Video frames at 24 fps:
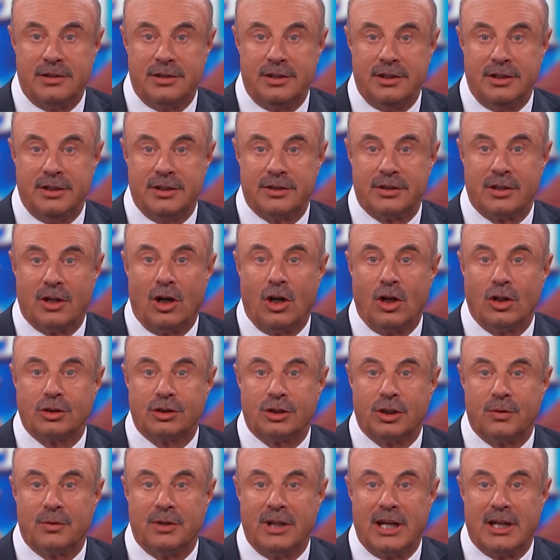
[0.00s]
She is
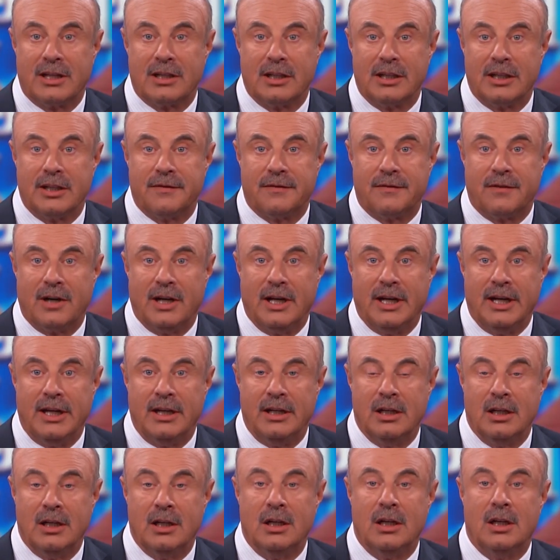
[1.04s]
also deathly
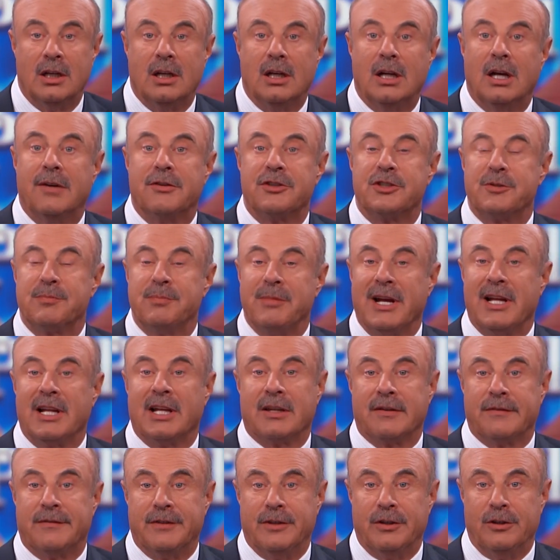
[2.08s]
afraid of
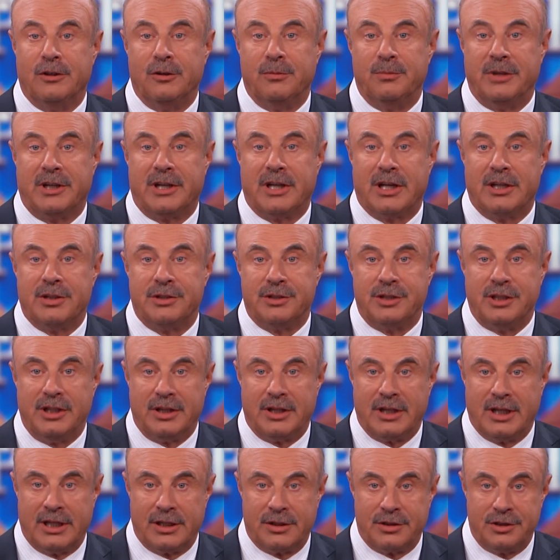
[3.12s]
smelling food because she
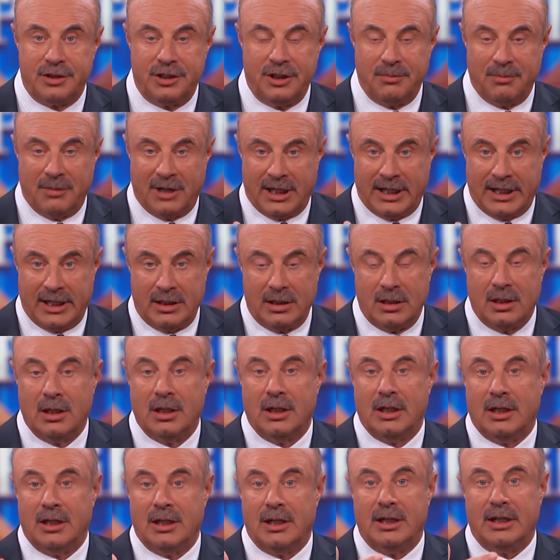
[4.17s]
thinks she might
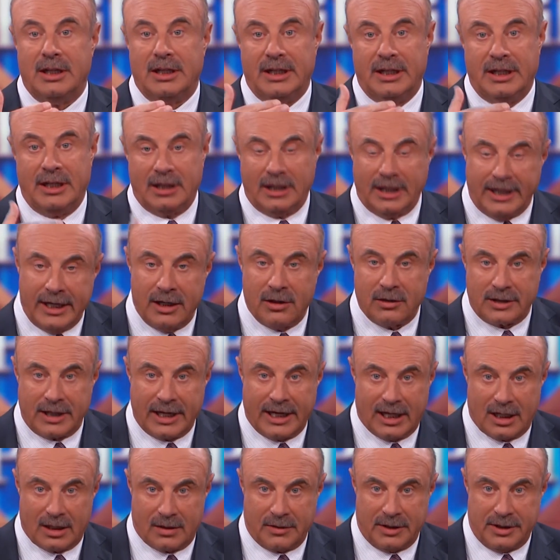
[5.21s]
inhale
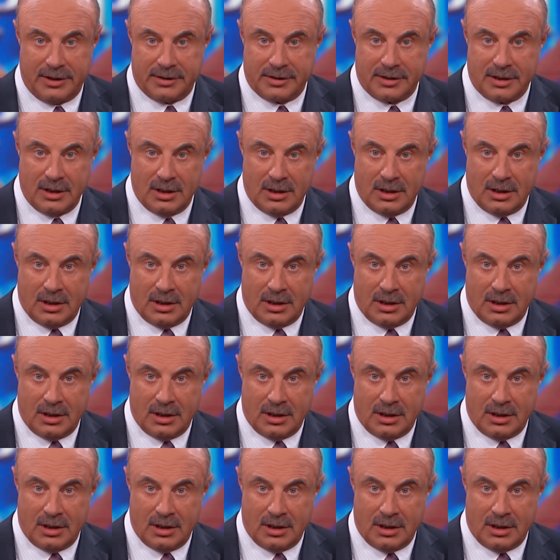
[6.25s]
calories.